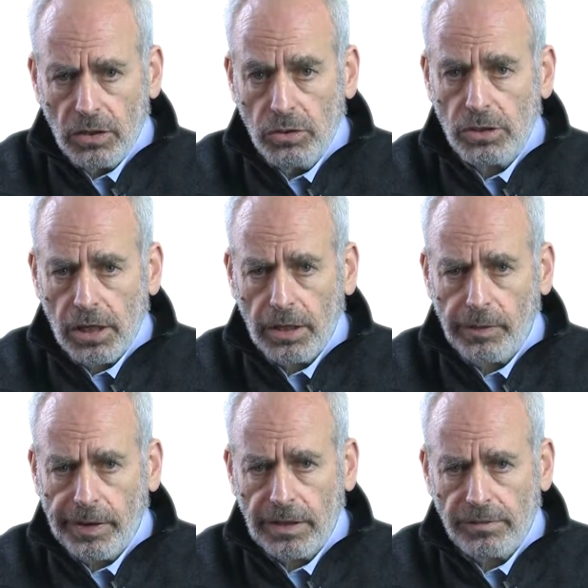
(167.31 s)
new
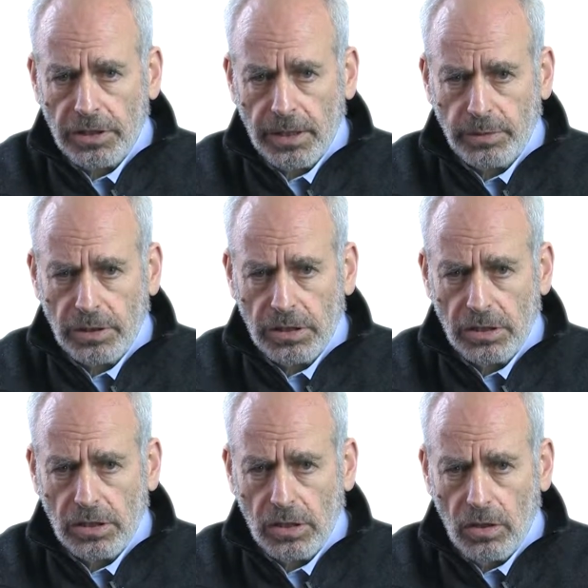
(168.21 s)
psychoactive
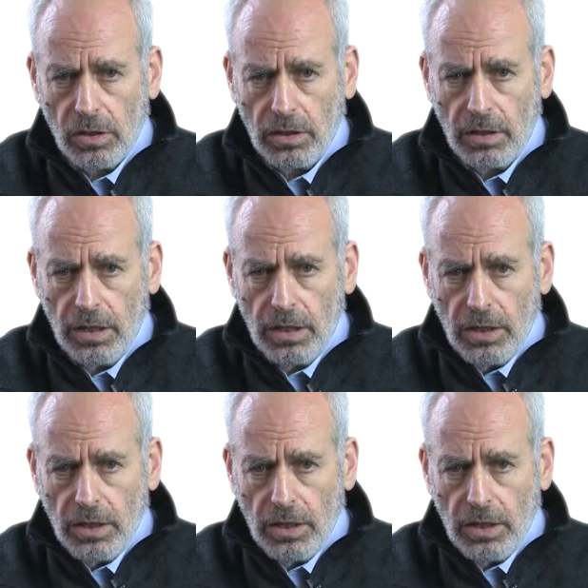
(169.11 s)
substances on